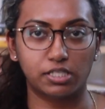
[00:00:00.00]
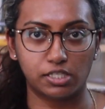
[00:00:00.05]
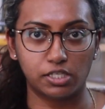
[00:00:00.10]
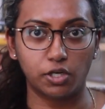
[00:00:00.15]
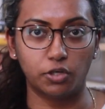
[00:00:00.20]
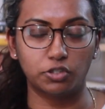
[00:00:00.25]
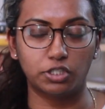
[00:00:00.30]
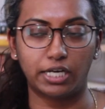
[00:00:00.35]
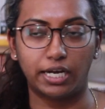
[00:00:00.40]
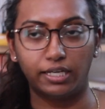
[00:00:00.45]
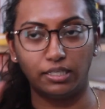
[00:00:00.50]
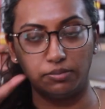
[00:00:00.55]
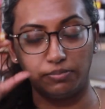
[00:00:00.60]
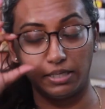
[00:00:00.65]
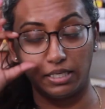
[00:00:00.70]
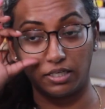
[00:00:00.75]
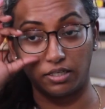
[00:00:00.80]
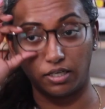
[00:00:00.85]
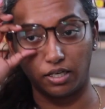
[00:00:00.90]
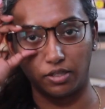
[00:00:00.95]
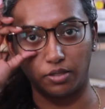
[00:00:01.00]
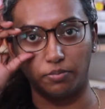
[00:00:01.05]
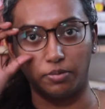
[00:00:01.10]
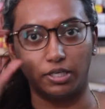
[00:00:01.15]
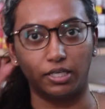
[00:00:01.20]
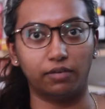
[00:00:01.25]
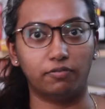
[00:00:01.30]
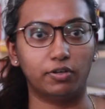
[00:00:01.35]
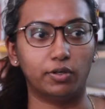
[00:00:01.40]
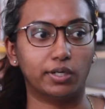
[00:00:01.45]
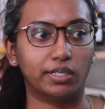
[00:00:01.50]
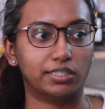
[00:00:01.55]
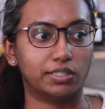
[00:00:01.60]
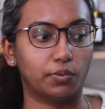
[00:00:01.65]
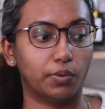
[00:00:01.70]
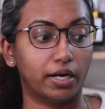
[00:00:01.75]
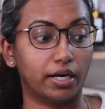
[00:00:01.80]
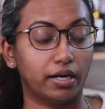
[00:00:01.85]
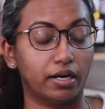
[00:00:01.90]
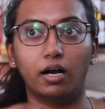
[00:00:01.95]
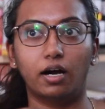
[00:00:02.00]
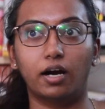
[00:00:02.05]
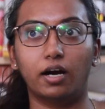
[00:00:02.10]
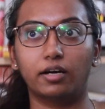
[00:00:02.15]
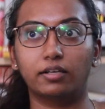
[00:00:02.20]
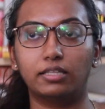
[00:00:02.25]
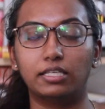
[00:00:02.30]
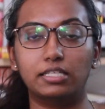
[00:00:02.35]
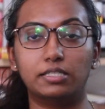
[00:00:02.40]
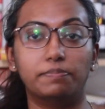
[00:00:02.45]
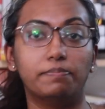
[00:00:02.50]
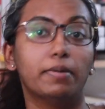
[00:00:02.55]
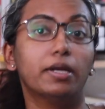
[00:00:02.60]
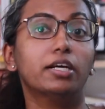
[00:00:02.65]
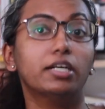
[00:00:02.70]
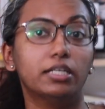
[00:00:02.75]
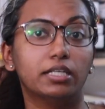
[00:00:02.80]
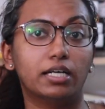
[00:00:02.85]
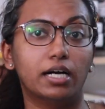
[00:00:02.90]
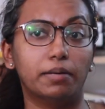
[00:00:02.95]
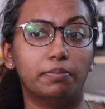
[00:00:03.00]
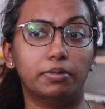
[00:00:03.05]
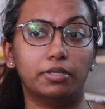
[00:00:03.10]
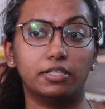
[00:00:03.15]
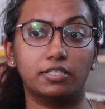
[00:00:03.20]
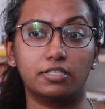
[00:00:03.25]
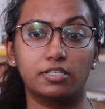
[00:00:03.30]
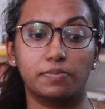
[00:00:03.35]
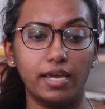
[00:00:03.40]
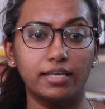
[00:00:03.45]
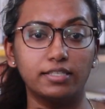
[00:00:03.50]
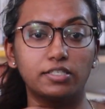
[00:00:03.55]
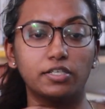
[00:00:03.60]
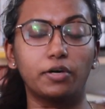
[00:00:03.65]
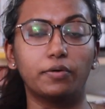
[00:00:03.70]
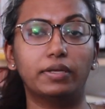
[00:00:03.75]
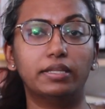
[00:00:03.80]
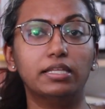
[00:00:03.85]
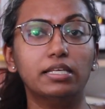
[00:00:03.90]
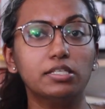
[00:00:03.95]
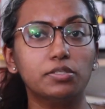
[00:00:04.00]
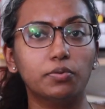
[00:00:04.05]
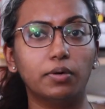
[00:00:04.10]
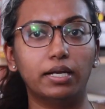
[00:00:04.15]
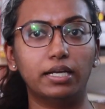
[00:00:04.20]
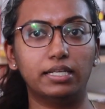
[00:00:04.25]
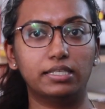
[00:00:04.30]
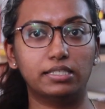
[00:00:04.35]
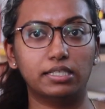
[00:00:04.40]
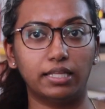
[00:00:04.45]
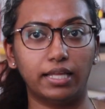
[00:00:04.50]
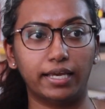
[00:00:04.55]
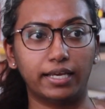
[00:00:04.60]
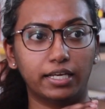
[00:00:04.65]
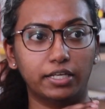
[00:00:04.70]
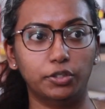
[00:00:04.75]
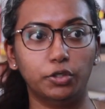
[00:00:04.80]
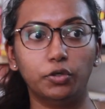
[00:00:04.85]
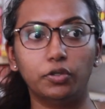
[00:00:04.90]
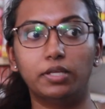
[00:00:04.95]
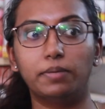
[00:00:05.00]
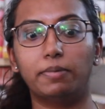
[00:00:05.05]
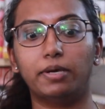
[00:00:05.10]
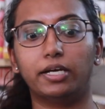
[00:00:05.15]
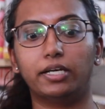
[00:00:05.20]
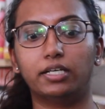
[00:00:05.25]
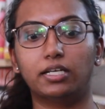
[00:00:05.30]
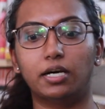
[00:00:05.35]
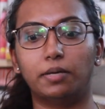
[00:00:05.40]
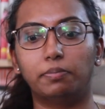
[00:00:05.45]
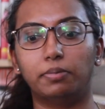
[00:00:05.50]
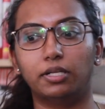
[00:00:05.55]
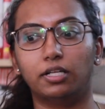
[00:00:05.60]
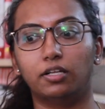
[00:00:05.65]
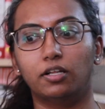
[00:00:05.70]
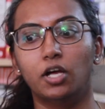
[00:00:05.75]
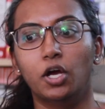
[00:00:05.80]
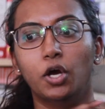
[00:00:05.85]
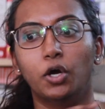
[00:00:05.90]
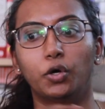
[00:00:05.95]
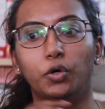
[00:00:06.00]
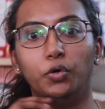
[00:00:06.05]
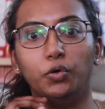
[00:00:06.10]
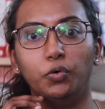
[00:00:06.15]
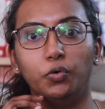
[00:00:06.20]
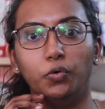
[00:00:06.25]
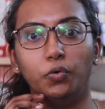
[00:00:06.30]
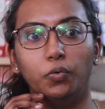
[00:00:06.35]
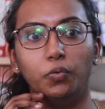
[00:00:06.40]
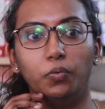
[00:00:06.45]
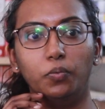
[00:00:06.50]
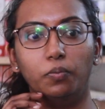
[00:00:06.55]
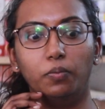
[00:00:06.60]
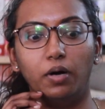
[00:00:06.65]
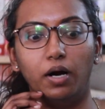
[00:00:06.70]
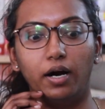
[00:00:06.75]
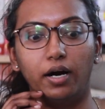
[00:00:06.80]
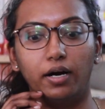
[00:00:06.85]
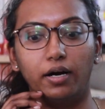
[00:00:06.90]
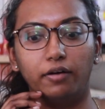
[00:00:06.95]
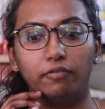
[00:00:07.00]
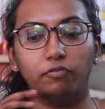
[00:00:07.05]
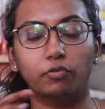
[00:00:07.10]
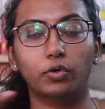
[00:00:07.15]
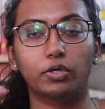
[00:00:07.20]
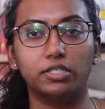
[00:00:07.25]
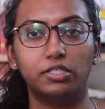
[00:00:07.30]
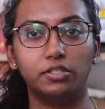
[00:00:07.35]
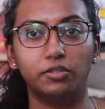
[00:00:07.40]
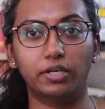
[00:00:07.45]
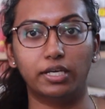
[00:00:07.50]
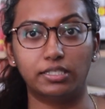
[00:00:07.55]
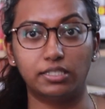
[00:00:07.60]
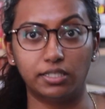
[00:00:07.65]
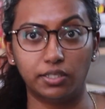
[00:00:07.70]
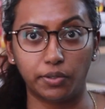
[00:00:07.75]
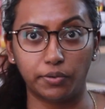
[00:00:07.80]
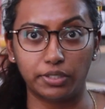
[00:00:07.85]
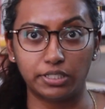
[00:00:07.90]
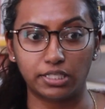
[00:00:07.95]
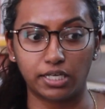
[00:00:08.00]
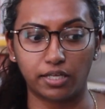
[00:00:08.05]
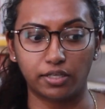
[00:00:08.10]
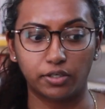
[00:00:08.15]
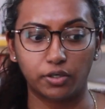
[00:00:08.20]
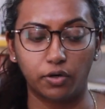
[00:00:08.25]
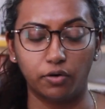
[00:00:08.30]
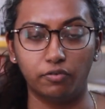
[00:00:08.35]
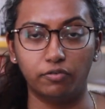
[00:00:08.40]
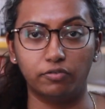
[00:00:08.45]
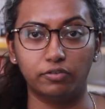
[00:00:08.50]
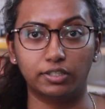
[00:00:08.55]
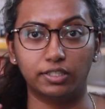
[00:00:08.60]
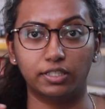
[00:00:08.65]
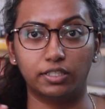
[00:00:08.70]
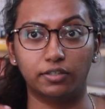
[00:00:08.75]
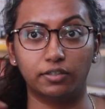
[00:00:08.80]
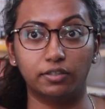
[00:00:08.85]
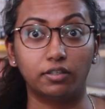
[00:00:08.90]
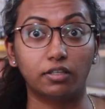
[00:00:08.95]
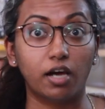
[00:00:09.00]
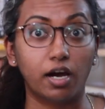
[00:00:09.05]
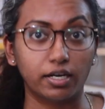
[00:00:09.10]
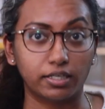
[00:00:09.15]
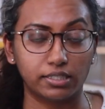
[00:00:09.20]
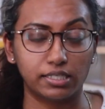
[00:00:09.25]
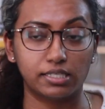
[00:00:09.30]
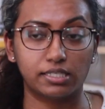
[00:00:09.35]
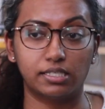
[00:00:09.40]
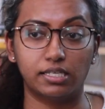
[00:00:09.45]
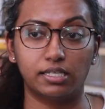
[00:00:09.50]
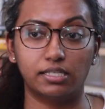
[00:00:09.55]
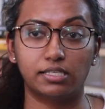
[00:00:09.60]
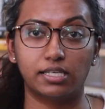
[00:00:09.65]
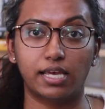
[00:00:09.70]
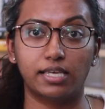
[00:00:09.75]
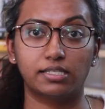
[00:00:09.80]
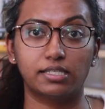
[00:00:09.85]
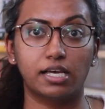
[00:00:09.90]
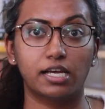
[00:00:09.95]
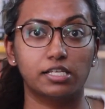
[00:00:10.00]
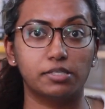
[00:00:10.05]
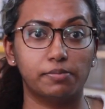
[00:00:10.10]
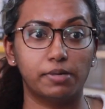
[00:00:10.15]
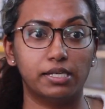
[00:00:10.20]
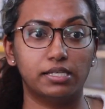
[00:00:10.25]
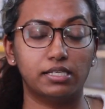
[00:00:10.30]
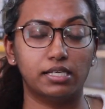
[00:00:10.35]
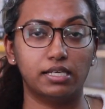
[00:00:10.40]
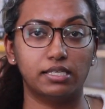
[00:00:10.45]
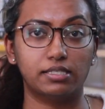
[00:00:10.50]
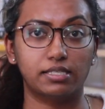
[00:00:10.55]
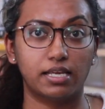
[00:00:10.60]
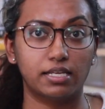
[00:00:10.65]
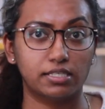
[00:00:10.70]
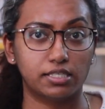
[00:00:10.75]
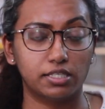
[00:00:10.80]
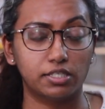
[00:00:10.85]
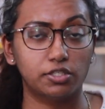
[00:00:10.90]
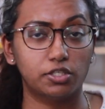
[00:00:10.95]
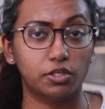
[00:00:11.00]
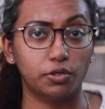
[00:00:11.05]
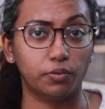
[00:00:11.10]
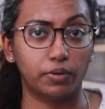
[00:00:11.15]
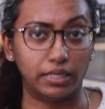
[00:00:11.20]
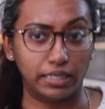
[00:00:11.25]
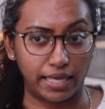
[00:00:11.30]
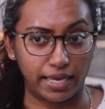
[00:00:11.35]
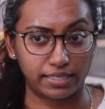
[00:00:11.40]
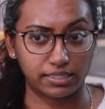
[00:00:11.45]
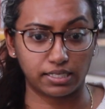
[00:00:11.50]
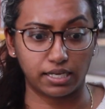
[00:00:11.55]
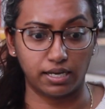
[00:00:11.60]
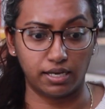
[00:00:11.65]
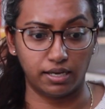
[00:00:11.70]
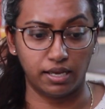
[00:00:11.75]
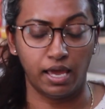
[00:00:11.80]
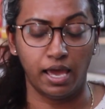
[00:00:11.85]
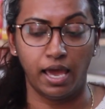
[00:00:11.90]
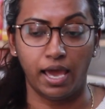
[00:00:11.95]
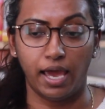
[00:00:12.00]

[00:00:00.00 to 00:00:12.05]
The Snow Child being her other book, if you aren't aware, are these married couples. And so in this one, it's like a newly married couple who are forced to get to know each other over long distance, as the husband is sent to Alaska